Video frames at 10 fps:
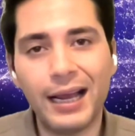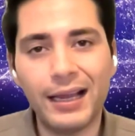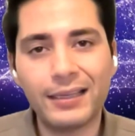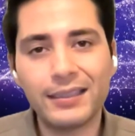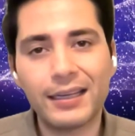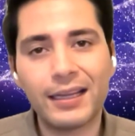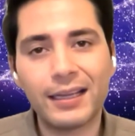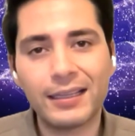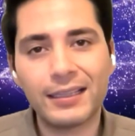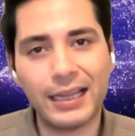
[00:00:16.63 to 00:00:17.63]
And
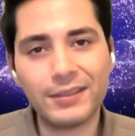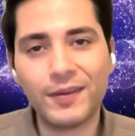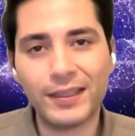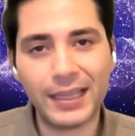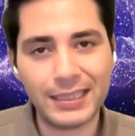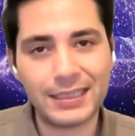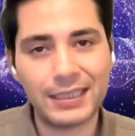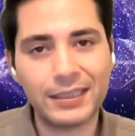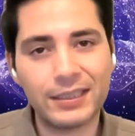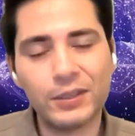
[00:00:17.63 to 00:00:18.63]
that's
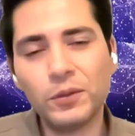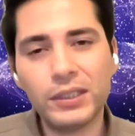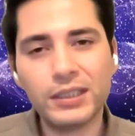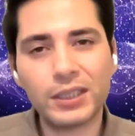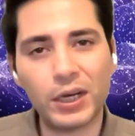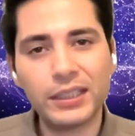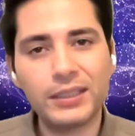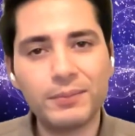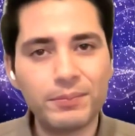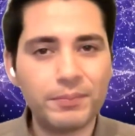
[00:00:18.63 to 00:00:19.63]
fantastic. The only
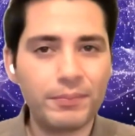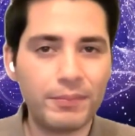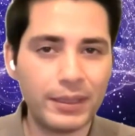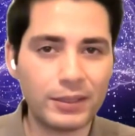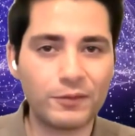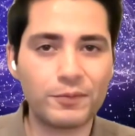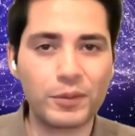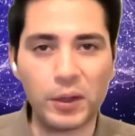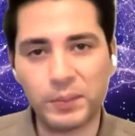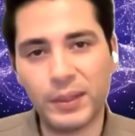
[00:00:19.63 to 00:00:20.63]
tiny bit of
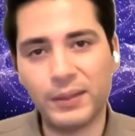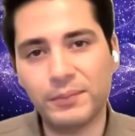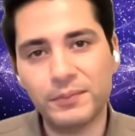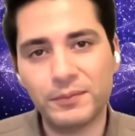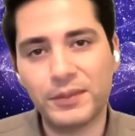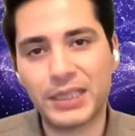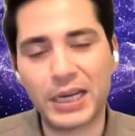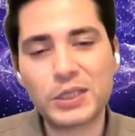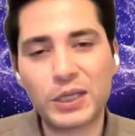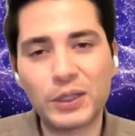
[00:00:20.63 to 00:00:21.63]
problem, which
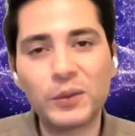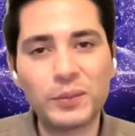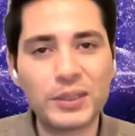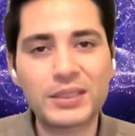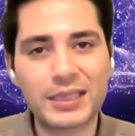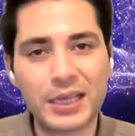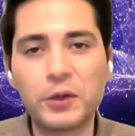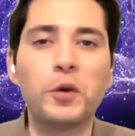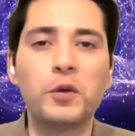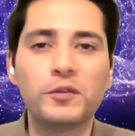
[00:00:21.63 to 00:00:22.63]
actually opens a
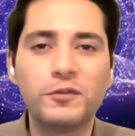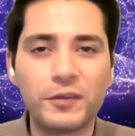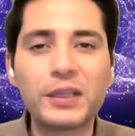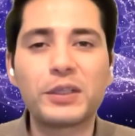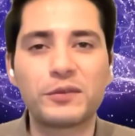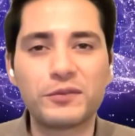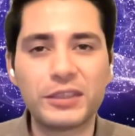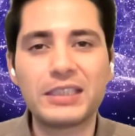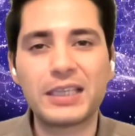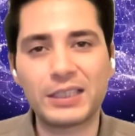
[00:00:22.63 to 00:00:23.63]
whole field of
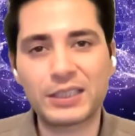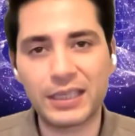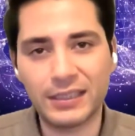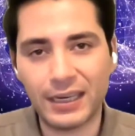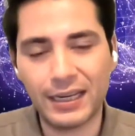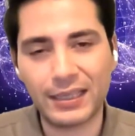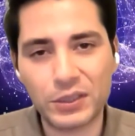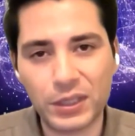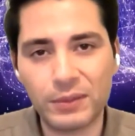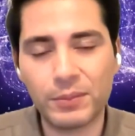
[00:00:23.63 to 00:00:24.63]
research and
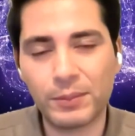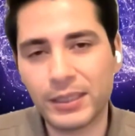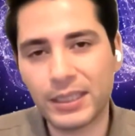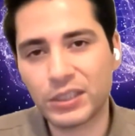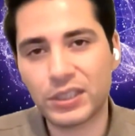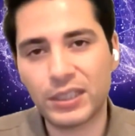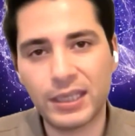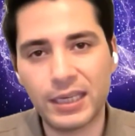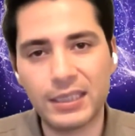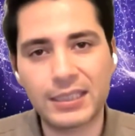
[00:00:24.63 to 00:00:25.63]
actually implementation,
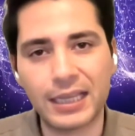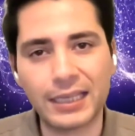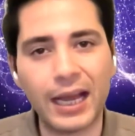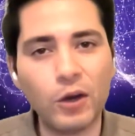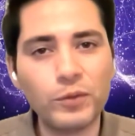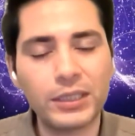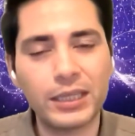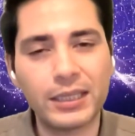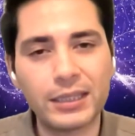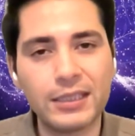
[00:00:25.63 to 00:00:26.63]
is that how we
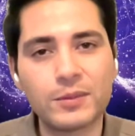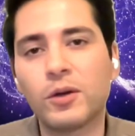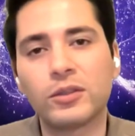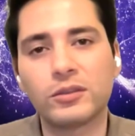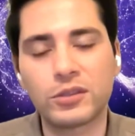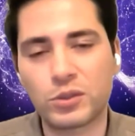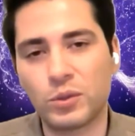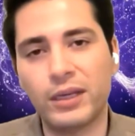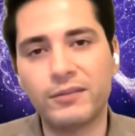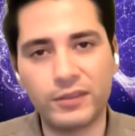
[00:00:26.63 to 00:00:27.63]
get these models
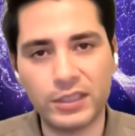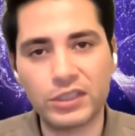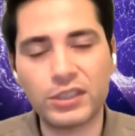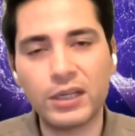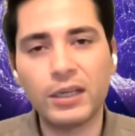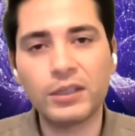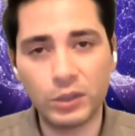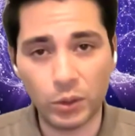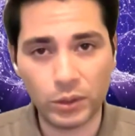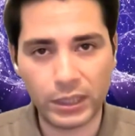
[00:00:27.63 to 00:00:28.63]
to leverage
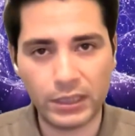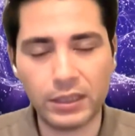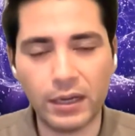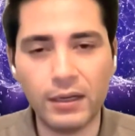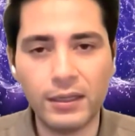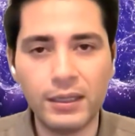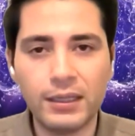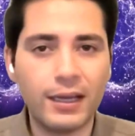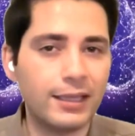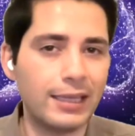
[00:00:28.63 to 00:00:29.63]
your data.
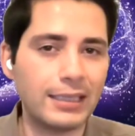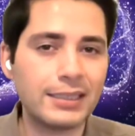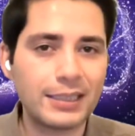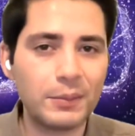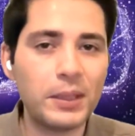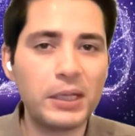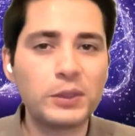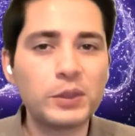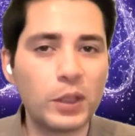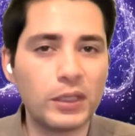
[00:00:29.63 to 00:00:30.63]
And that's the
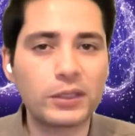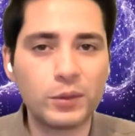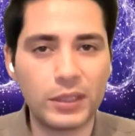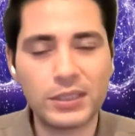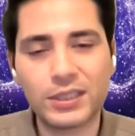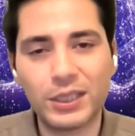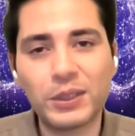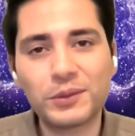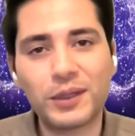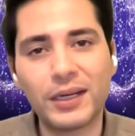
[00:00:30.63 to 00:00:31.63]
million-dollar
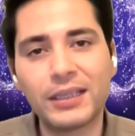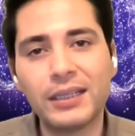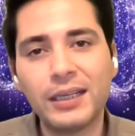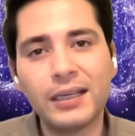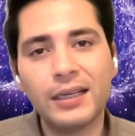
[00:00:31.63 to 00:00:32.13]
question, right?